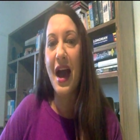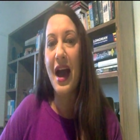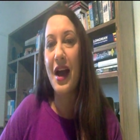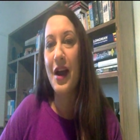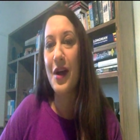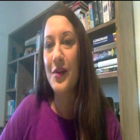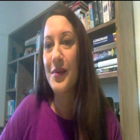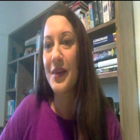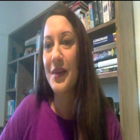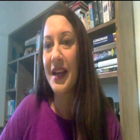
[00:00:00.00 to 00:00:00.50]

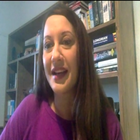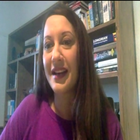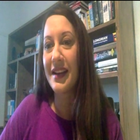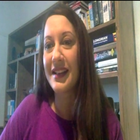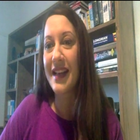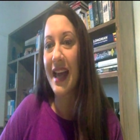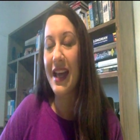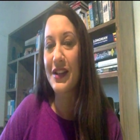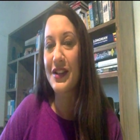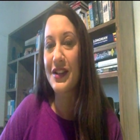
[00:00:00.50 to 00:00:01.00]
Uh, we
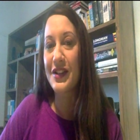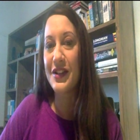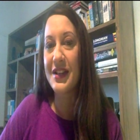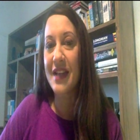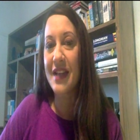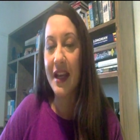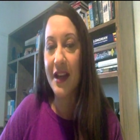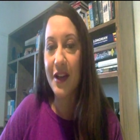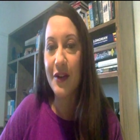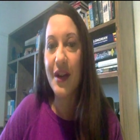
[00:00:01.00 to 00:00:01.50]
are going
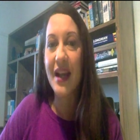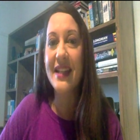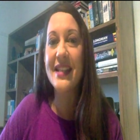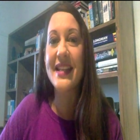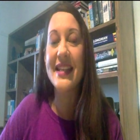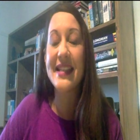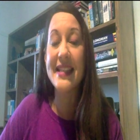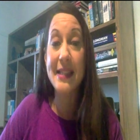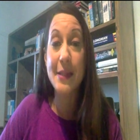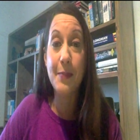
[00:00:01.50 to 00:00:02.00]
to
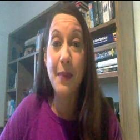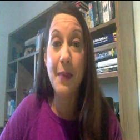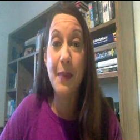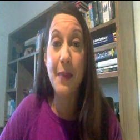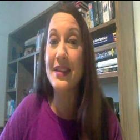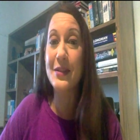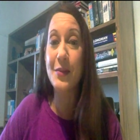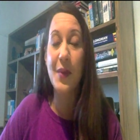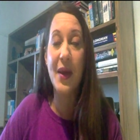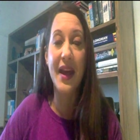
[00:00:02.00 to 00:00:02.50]
decorate his
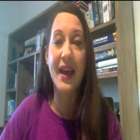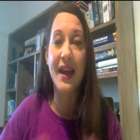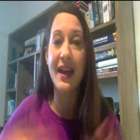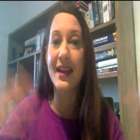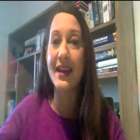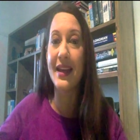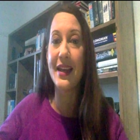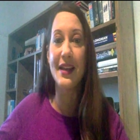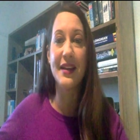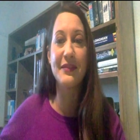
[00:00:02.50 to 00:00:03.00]
space
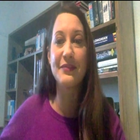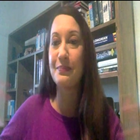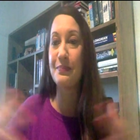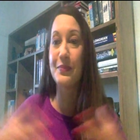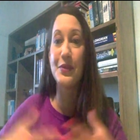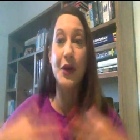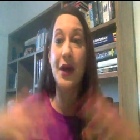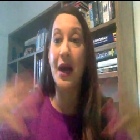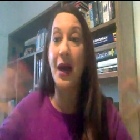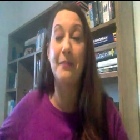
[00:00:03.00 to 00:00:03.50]
where he
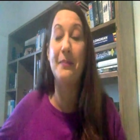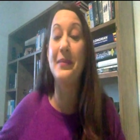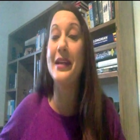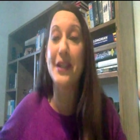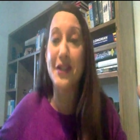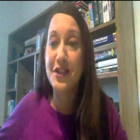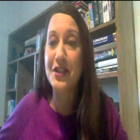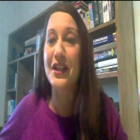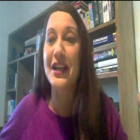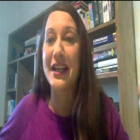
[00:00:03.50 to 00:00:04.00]
took up
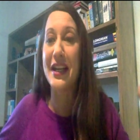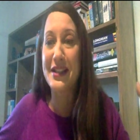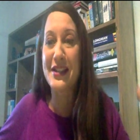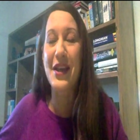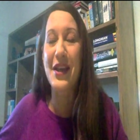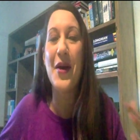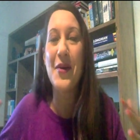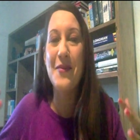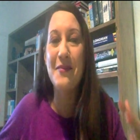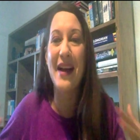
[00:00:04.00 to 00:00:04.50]

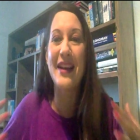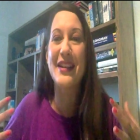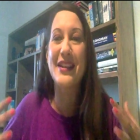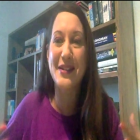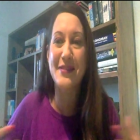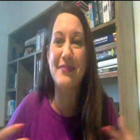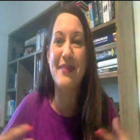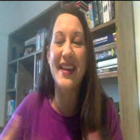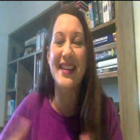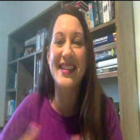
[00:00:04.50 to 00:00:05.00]
literally so
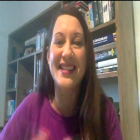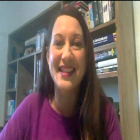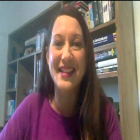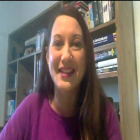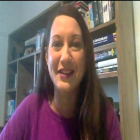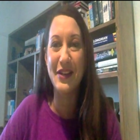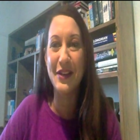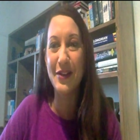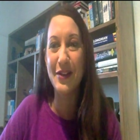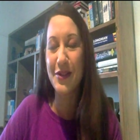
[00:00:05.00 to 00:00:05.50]
much space
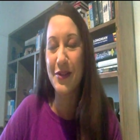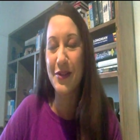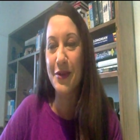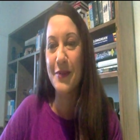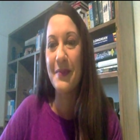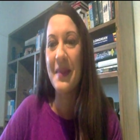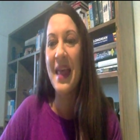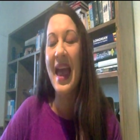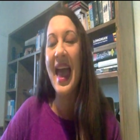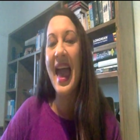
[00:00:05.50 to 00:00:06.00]
in the
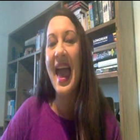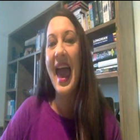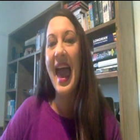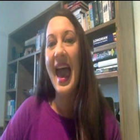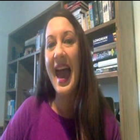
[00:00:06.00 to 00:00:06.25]
newsroom.